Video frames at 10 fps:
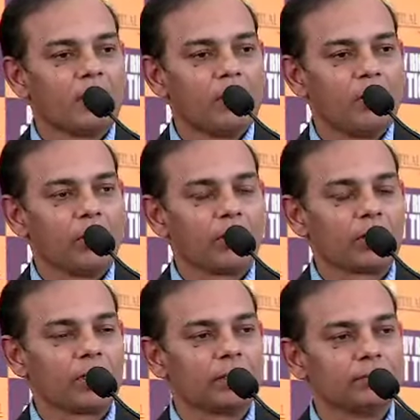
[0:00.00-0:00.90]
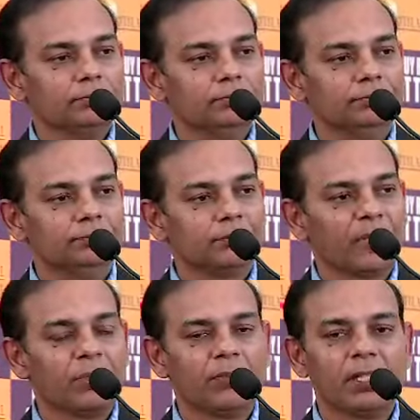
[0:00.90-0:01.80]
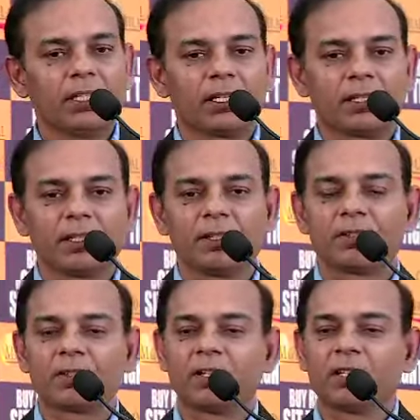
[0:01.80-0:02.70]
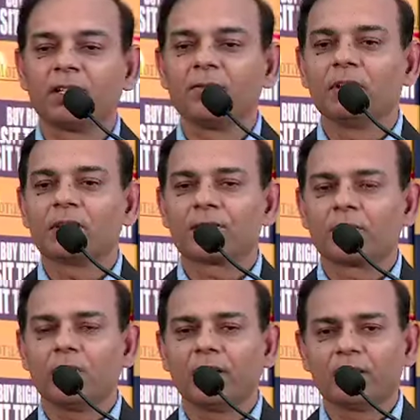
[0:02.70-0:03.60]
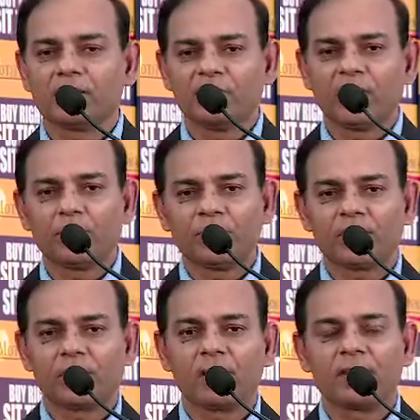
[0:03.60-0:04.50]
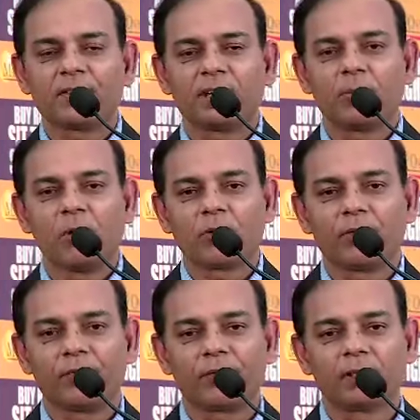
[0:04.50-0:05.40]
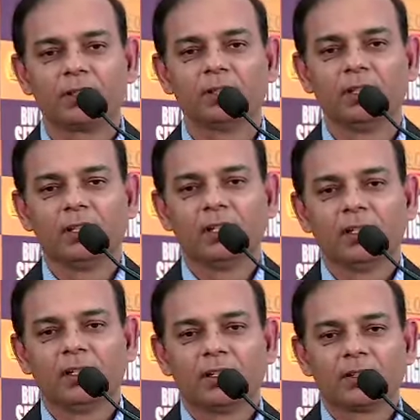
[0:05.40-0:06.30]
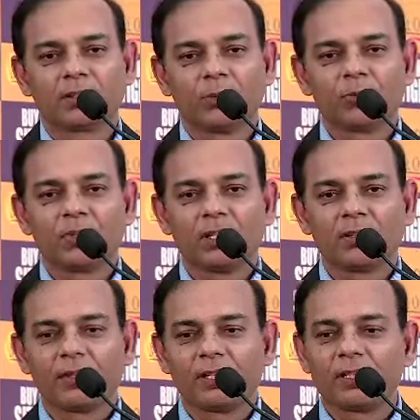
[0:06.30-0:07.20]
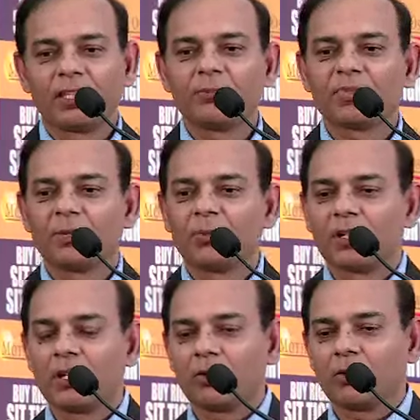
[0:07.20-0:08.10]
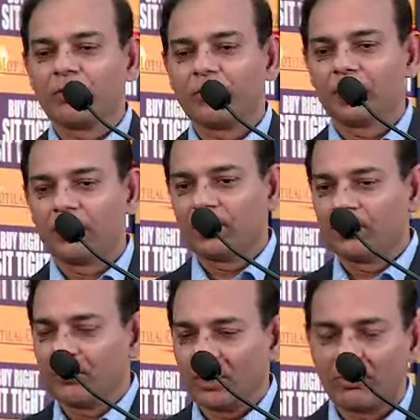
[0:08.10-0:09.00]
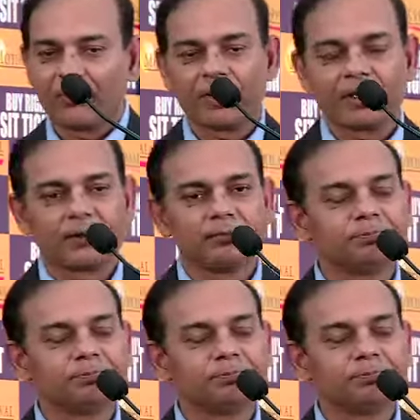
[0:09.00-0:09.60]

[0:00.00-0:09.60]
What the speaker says: or maybe winning categories, category winners. So I think many of the studies came out of some of the kind of, I think, themes coming out of Warren Buffett.